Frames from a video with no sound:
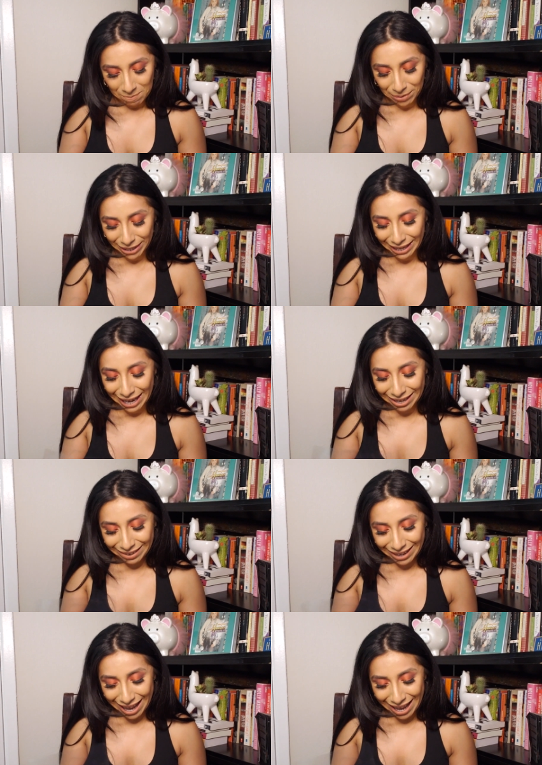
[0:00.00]
but like,
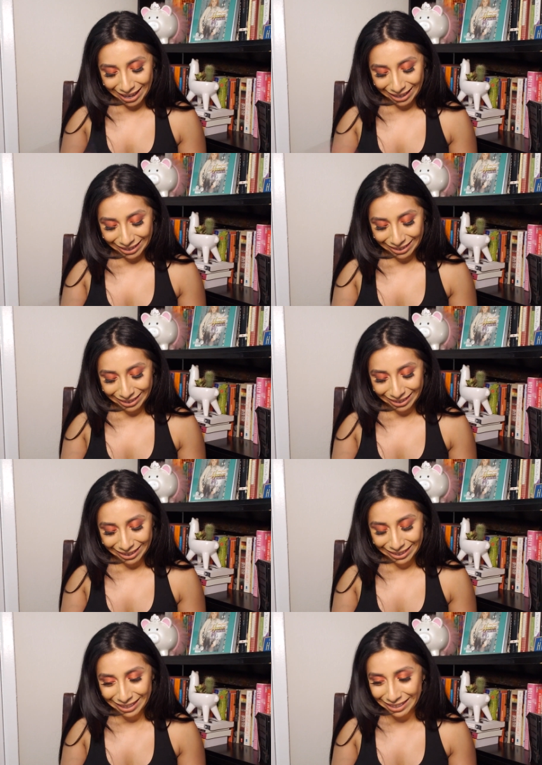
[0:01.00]
you guys,
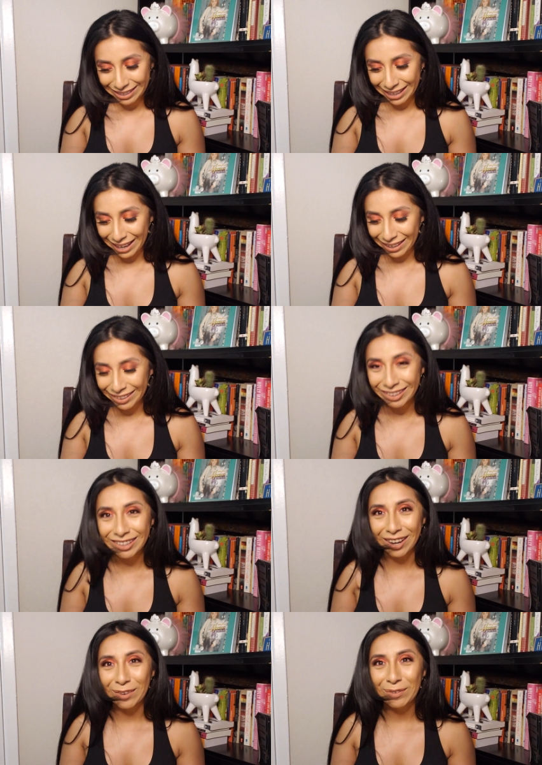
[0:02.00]
this shit looks
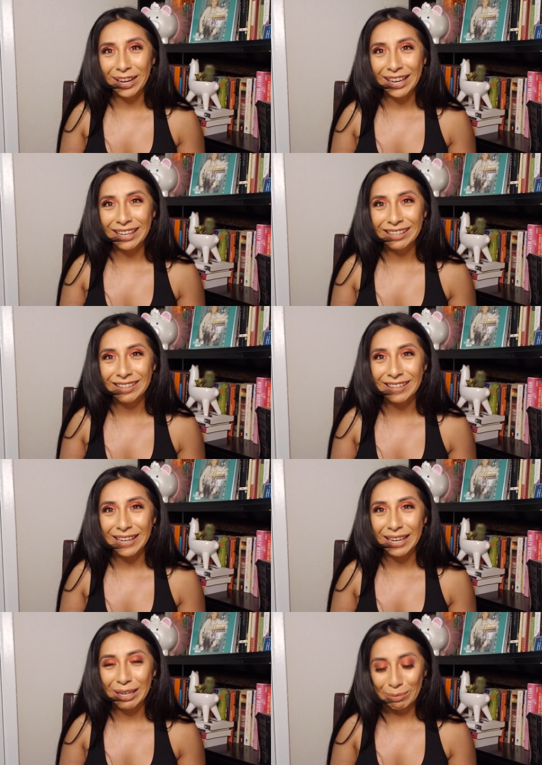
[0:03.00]
so fucking
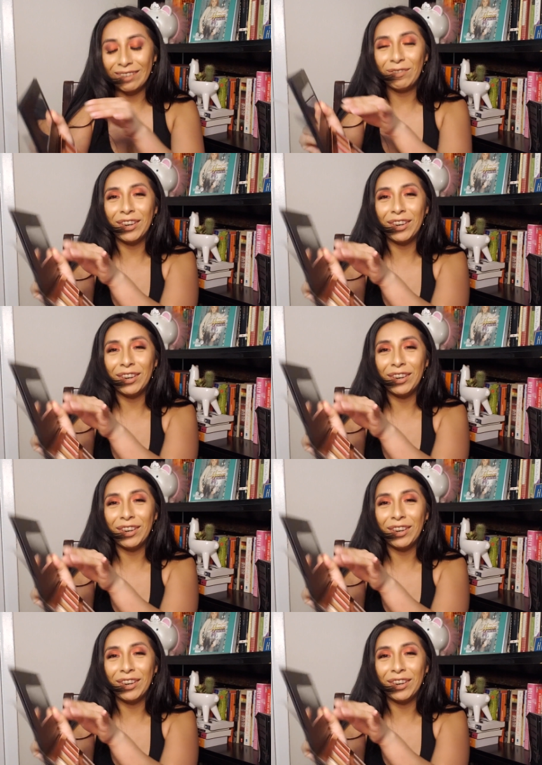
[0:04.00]
cheap.